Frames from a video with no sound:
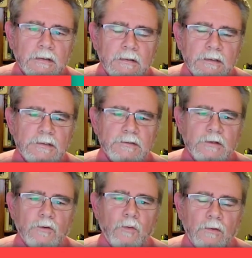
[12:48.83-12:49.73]
This is
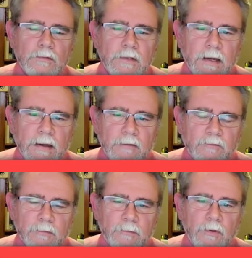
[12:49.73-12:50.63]
the quote that I got
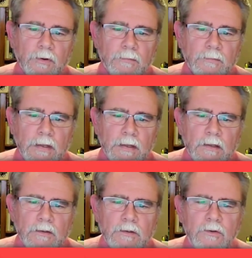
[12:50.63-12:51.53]
from the book.
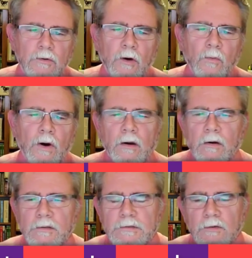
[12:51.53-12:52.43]
Do you know what
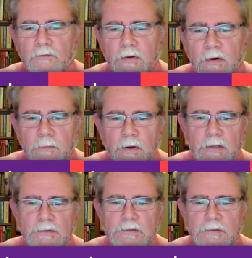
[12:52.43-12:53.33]
hurts so very
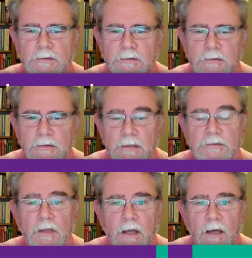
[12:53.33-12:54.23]
much?
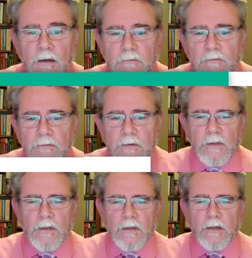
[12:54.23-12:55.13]
It's love.
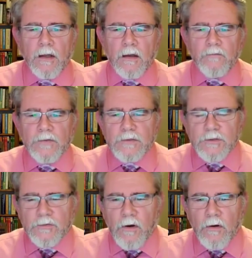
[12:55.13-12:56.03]
Love is the
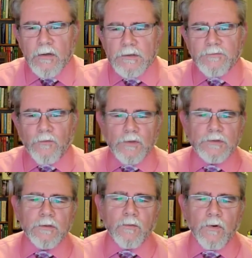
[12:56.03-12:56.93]
strongest
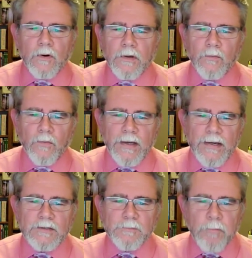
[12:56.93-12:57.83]
force in the world, and when it
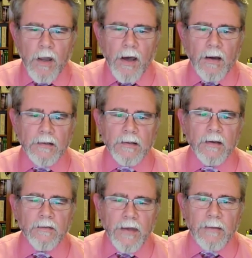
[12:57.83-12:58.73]
is blocked,
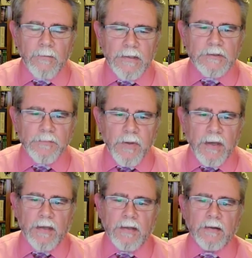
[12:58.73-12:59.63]
that means
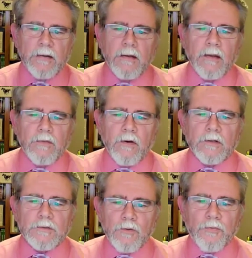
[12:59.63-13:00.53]
pain. There
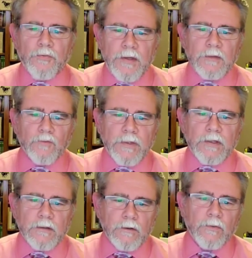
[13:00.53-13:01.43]
are 2 things we
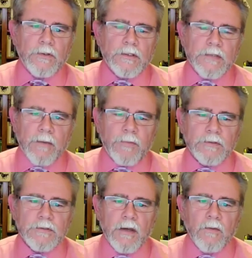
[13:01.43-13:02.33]
can do when this happens.